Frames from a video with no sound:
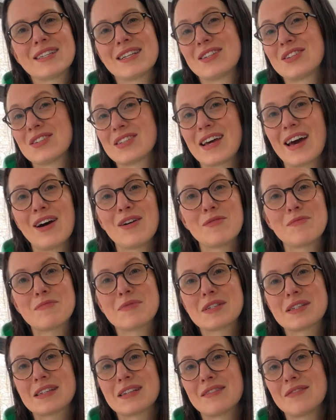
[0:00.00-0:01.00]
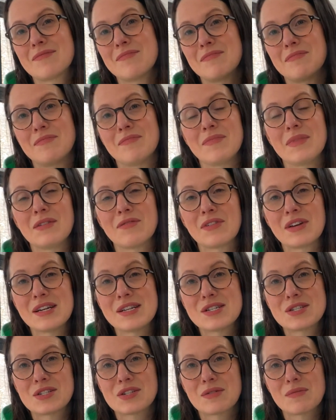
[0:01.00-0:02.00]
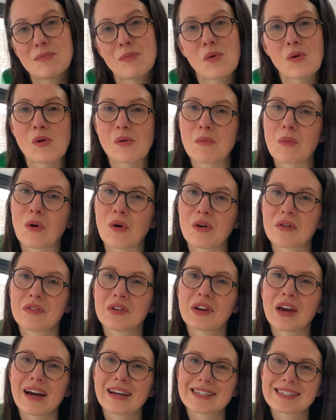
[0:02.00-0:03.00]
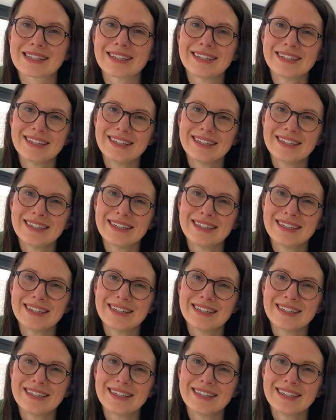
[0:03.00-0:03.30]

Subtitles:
it just helps me reach more and more of you guys.